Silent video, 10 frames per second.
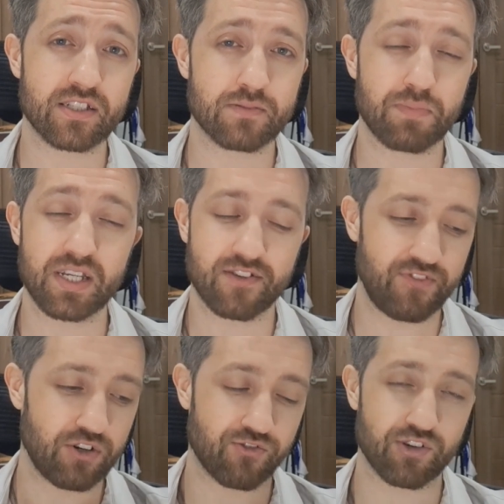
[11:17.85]
please
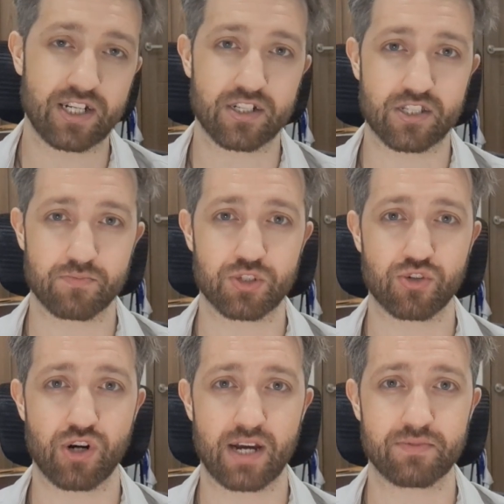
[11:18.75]
feel free to
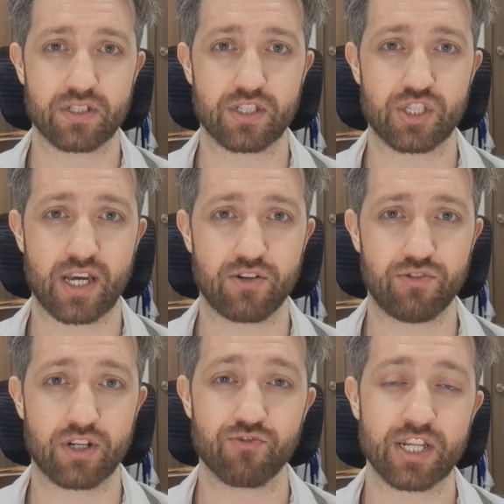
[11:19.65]
subscribe to the channel
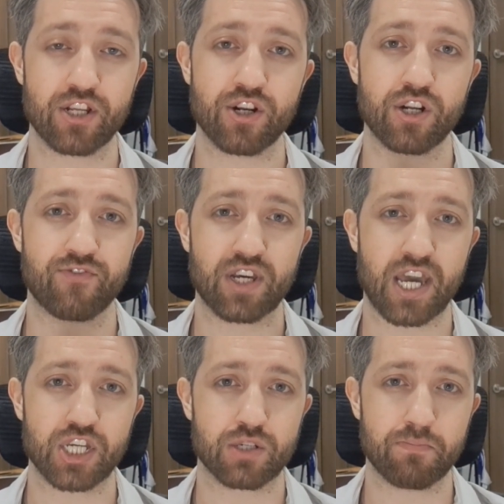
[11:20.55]
and ring the
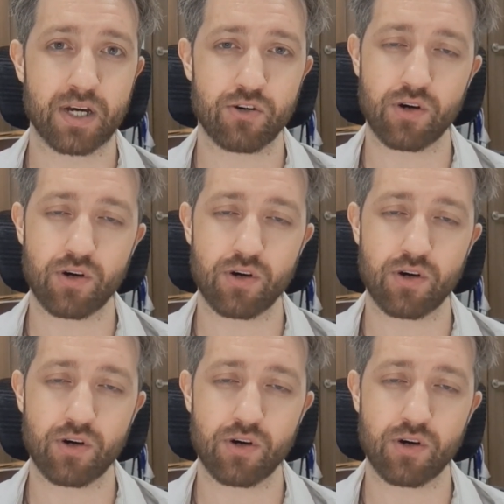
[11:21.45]
notification bell.